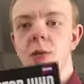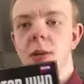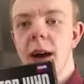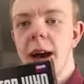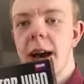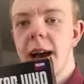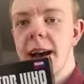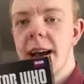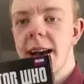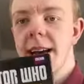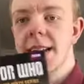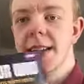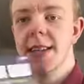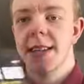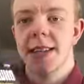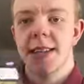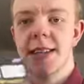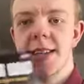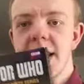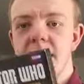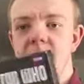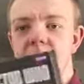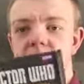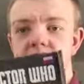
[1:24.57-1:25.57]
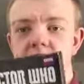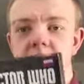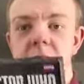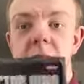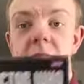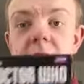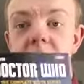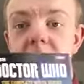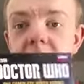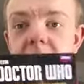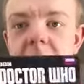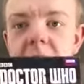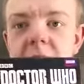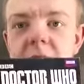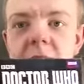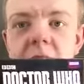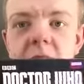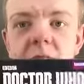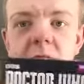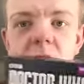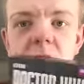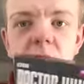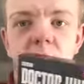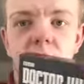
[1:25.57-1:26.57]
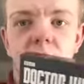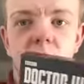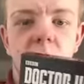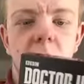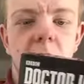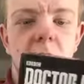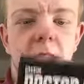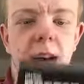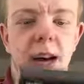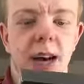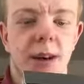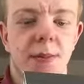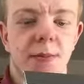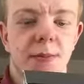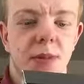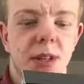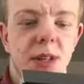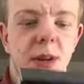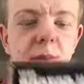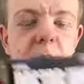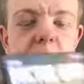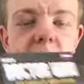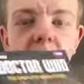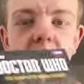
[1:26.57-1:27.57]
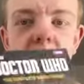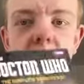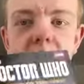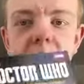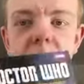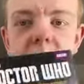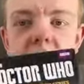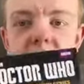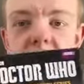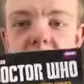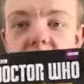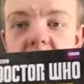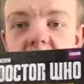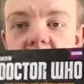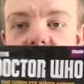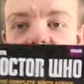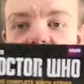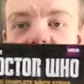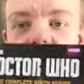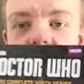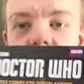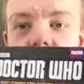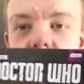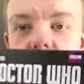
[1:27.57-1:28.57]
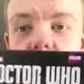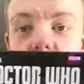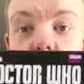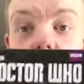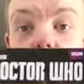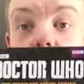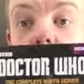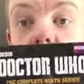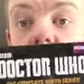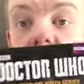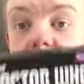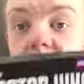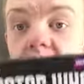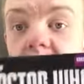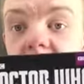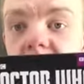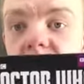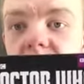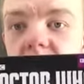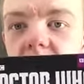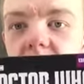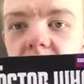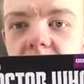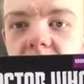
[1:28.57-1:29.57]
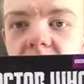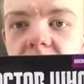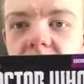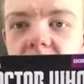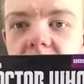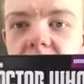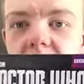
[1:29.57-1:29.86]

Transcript: And now let's get into some of the episodes that I found were my favourite